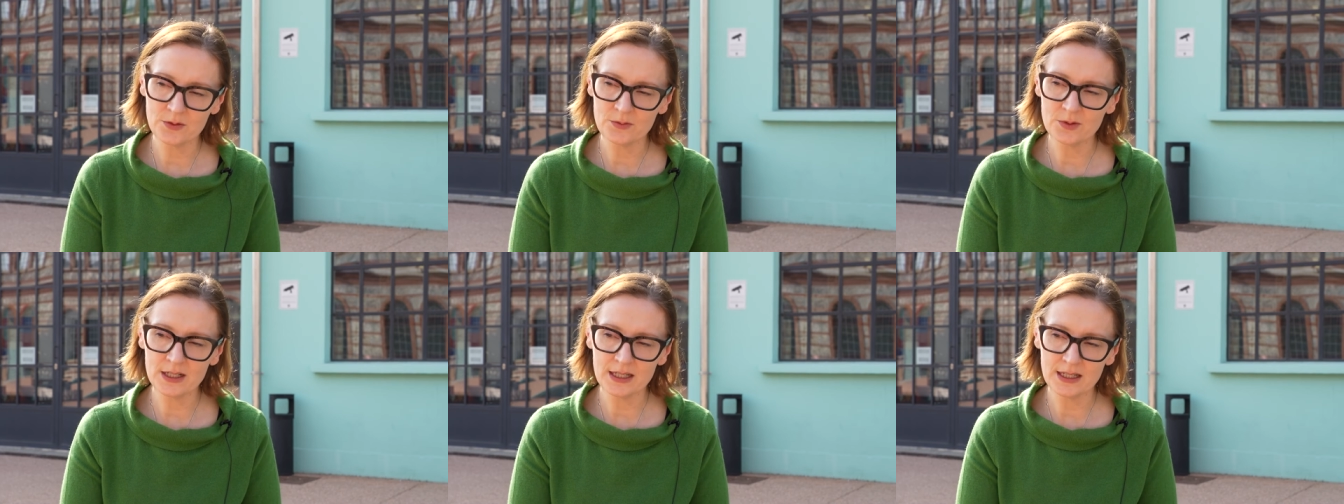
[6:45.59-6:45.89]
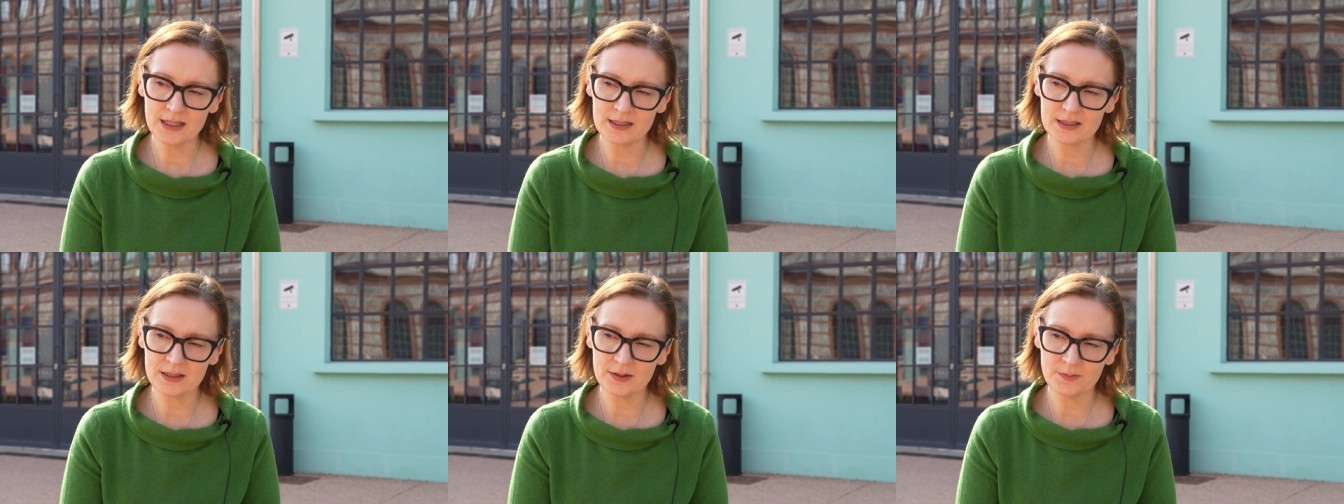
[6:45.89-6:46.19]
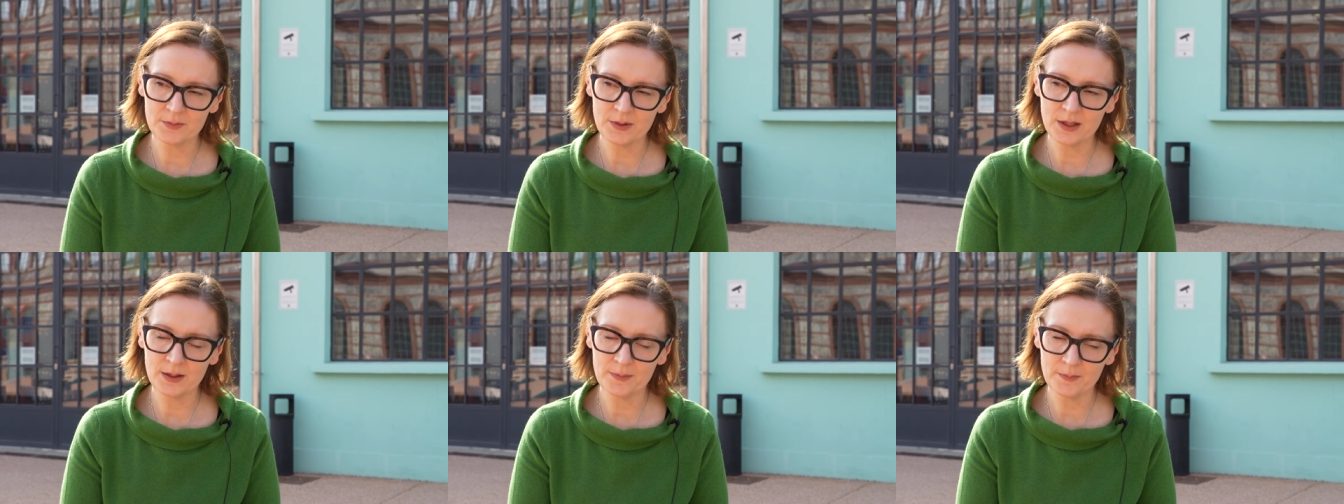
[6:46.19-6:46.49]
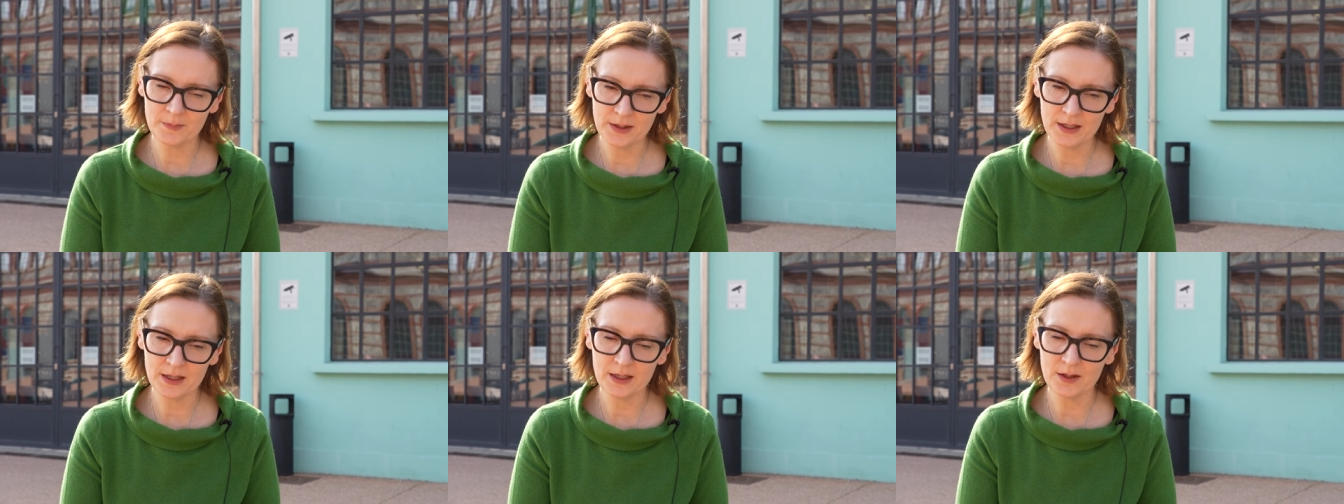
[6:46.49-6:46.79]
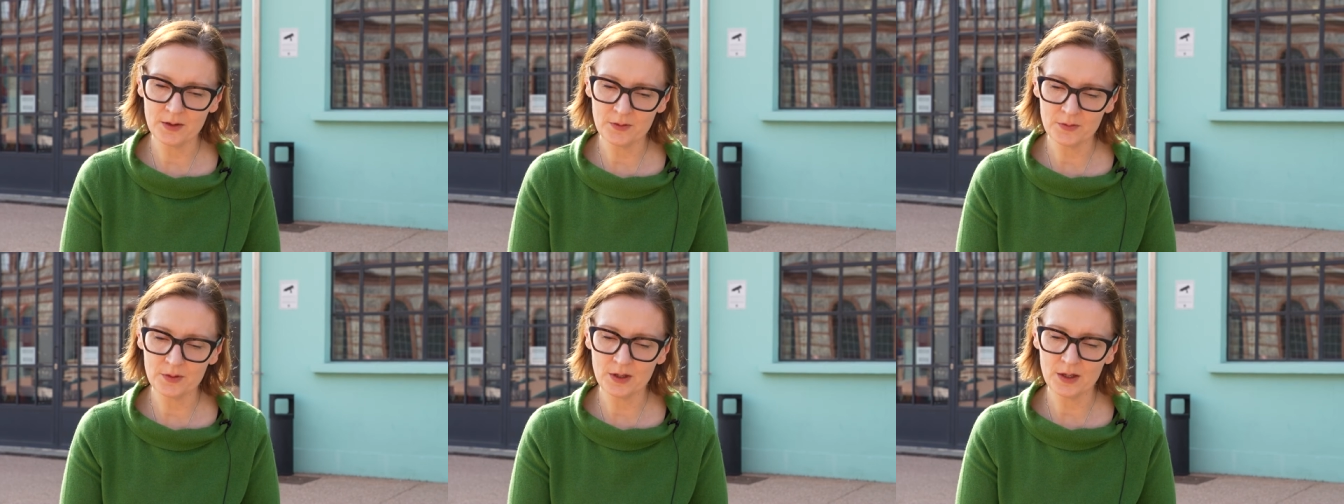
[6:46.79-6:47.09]
it really is
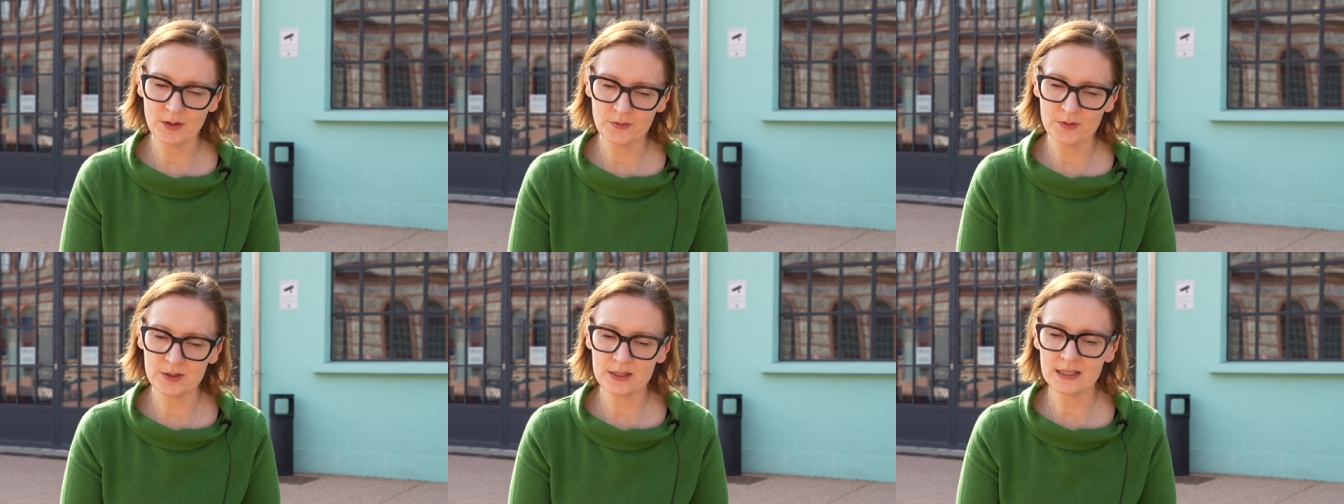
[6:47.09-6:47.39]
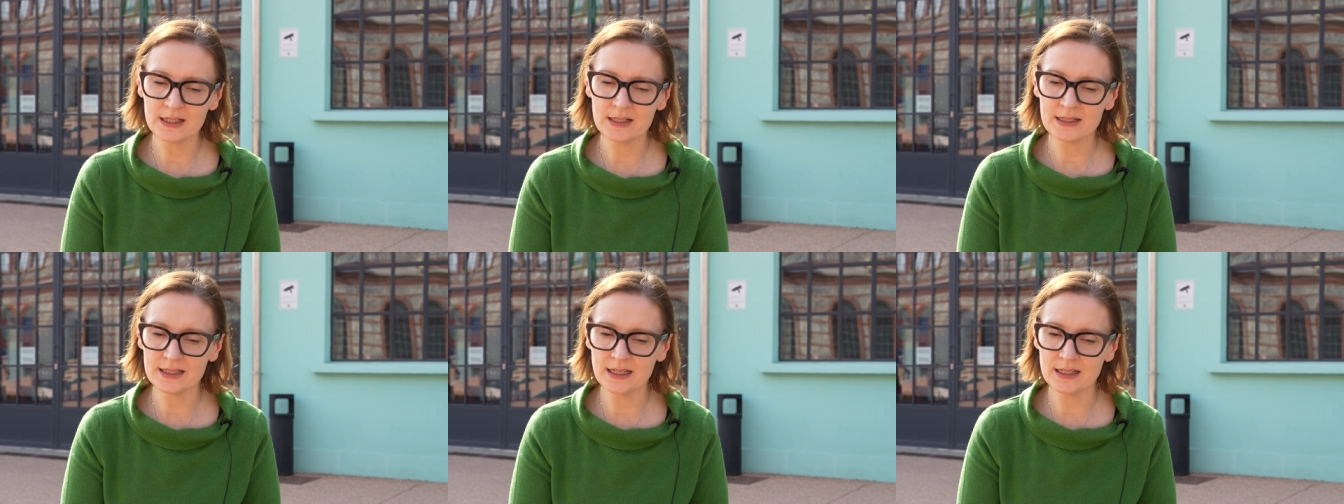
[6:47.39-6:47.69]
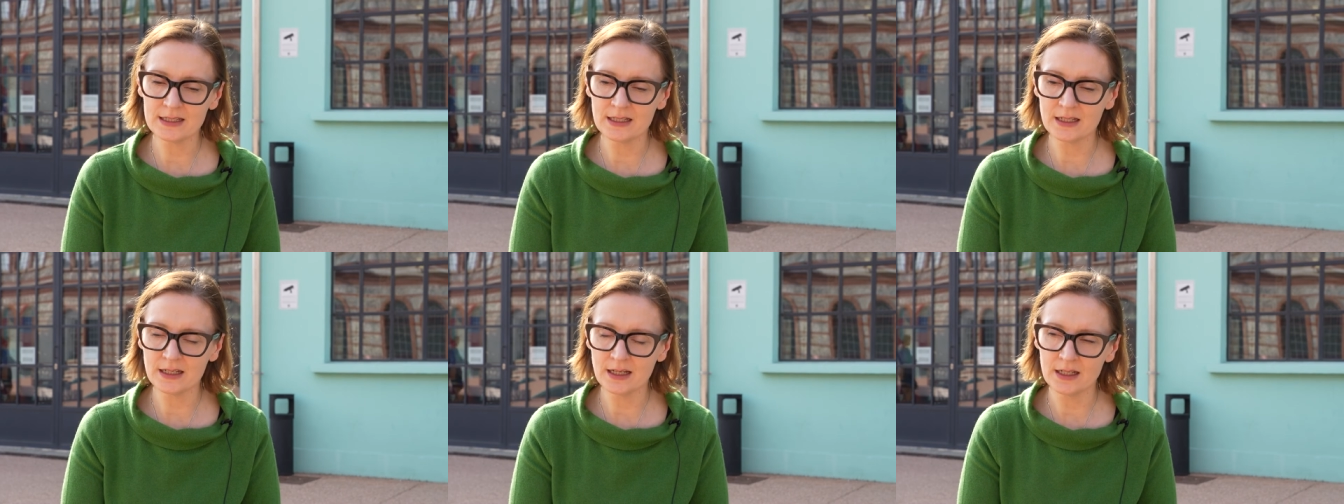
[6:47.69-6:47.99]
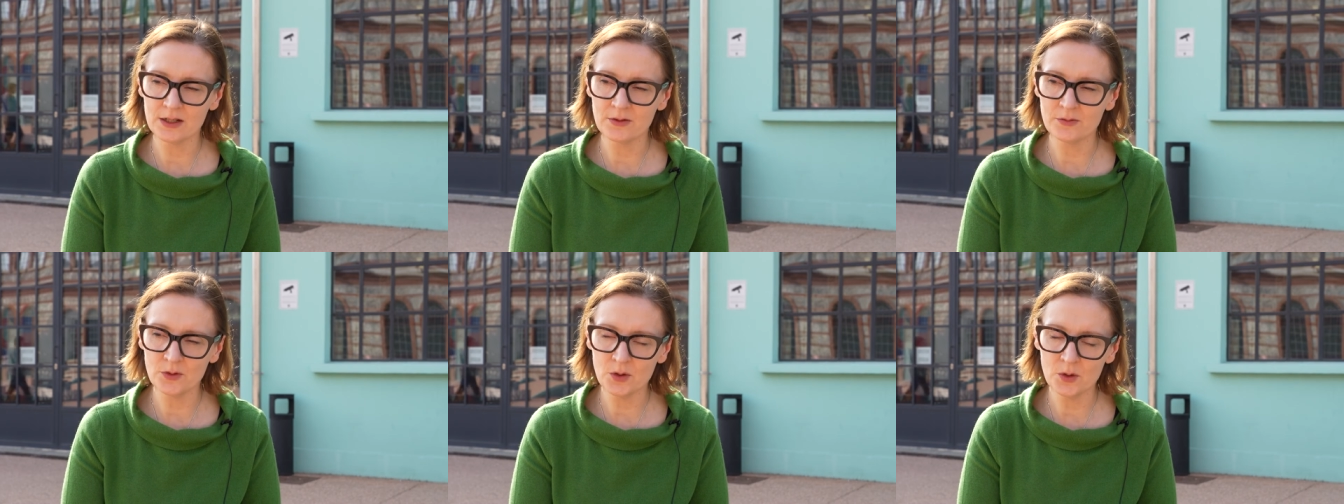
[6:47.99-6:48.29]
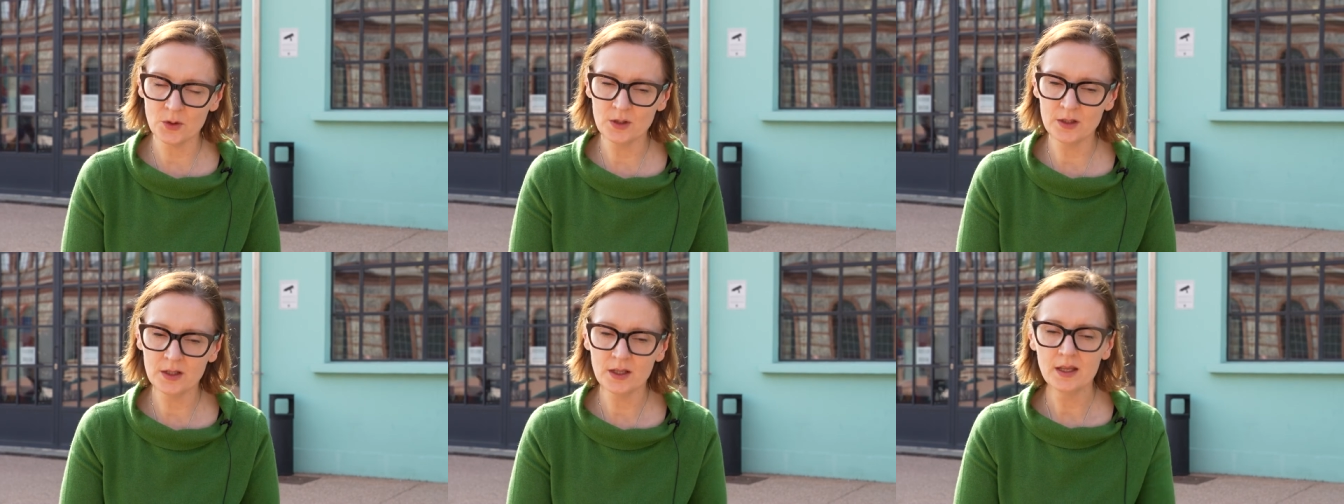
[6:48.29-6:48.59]
a facilitating kind of
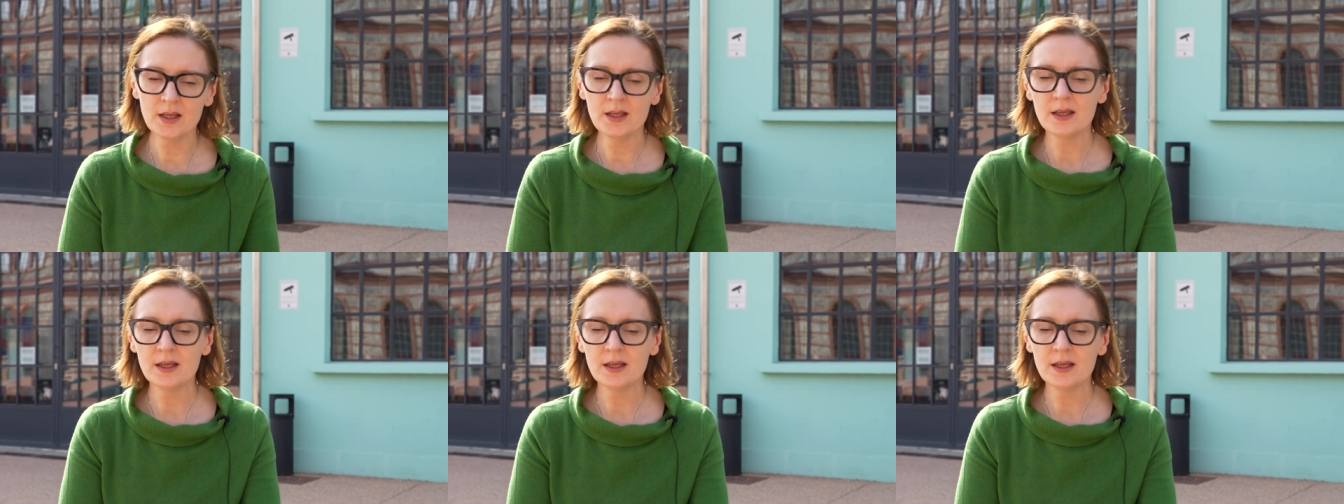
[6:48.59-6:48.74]
role.